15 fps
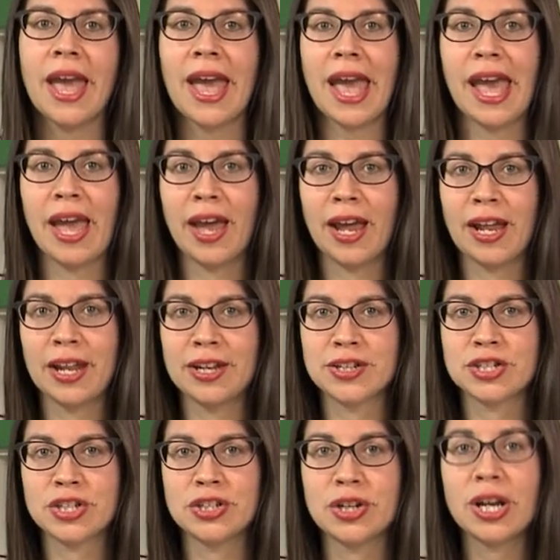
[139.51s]

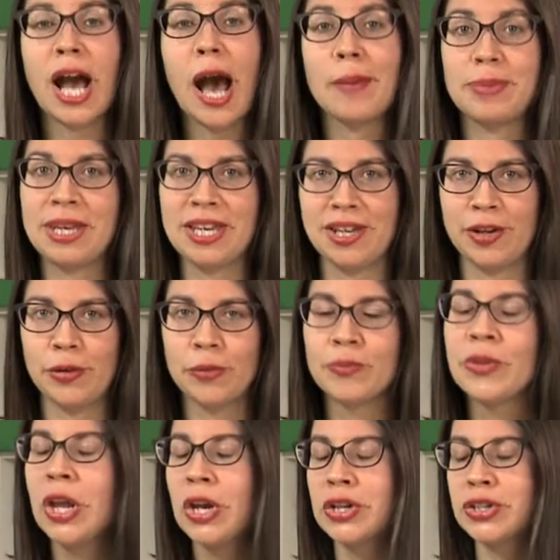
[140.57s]
and copy you.
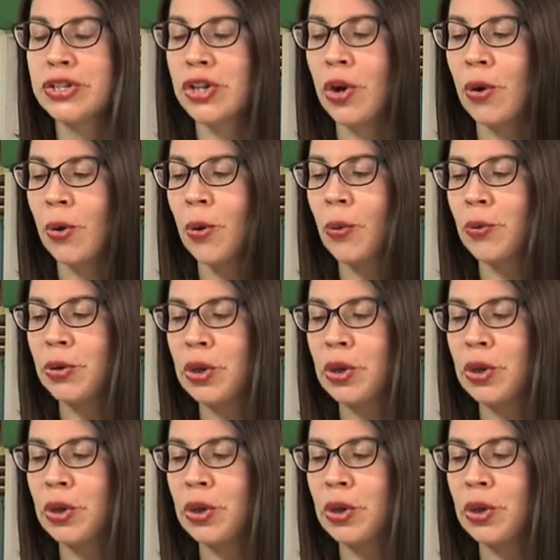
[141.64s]
So